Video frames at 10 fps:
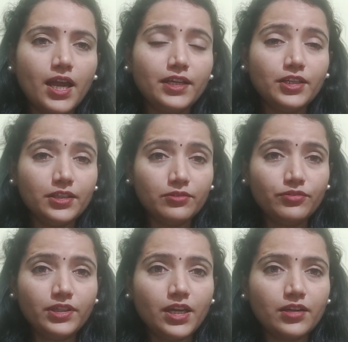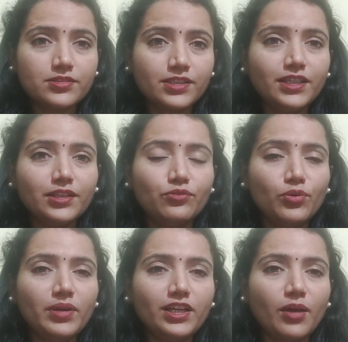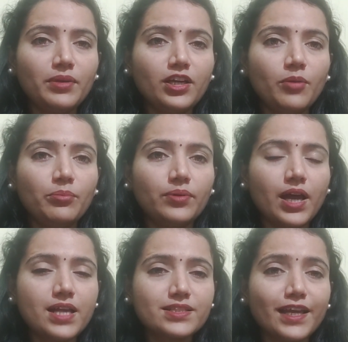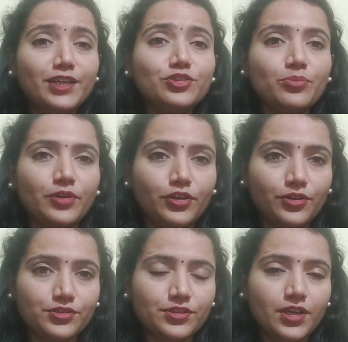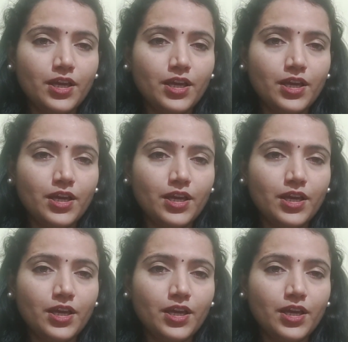and we are seeing women coming up as entrepreneurs.